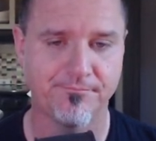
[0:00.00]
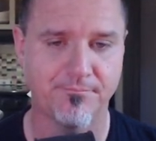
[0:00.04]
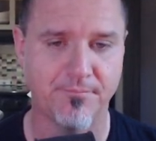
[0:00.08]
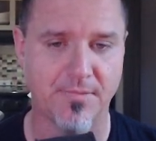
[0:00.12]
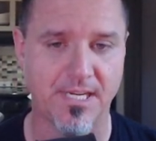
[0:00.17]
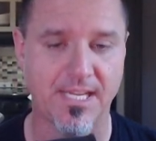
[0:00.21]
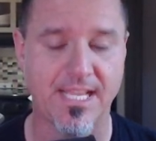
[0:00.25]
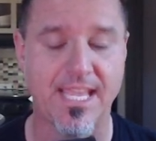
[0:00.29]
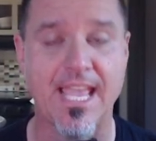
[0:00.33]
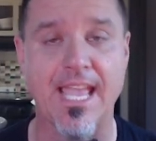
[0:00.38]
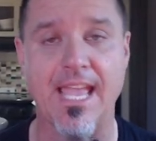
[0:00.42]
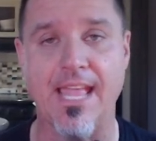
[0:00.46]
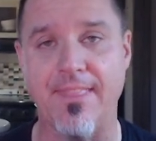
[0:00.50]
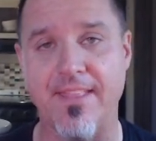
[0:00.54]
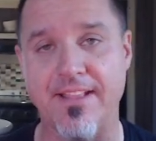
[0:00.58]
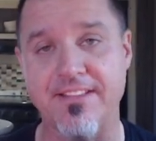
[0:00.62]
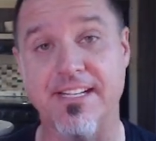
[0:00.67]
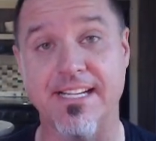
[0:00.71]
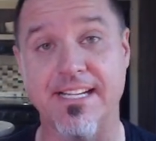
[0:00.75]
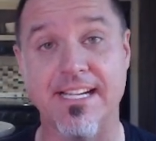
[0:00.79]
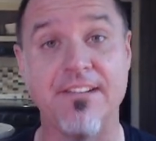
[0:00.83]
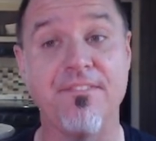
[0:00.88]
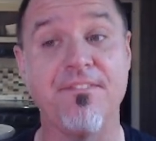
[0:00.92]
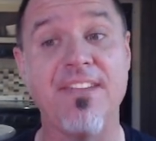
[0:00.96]
But again,
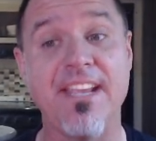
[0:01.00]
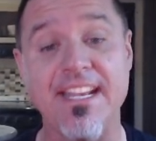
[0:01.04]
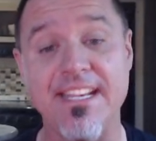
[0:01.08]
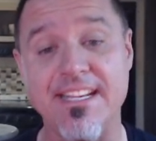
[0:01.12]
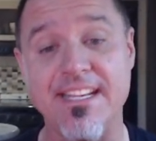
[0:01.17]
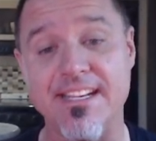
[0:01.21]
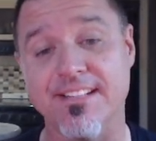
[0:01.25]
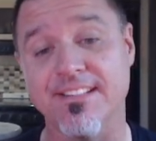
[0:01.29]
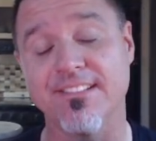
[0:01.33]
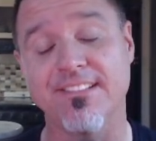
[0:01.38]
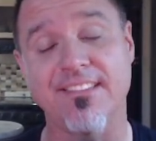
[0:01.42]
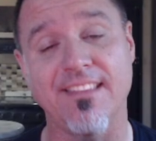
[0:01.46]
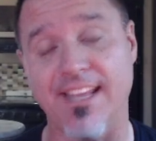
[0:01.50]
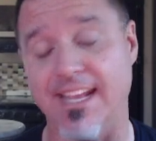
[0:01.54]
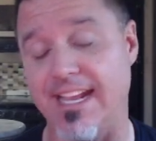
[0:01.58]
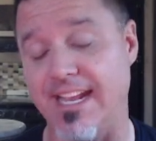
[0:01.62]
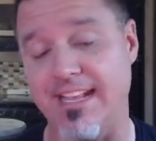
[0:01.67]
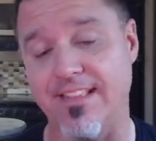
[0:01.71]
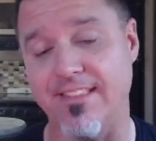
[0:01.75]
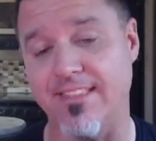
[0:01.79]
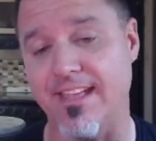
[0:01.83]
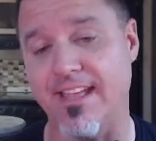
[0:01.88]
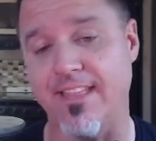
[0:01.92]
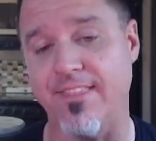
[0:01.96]
that's a convenience
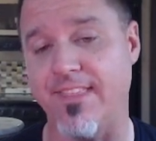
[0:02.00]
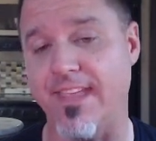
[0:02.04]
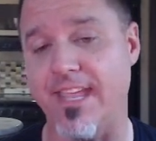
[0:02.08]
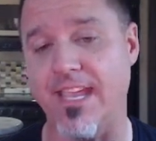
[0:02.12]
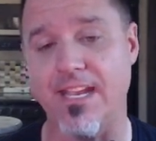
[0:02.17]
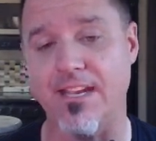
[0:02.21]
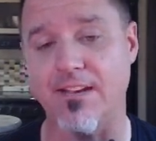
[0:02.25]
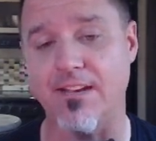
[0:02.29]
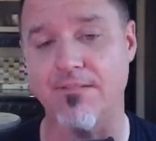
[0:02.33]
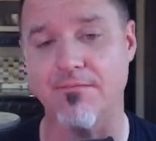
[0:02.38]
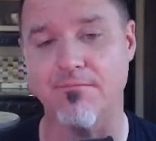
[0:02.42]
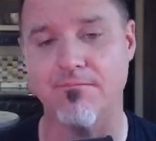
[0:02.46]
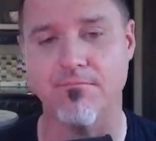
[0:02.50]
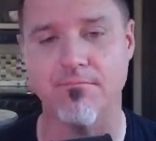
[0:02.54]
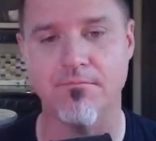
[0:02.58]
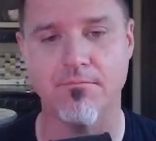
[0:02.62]
thing that they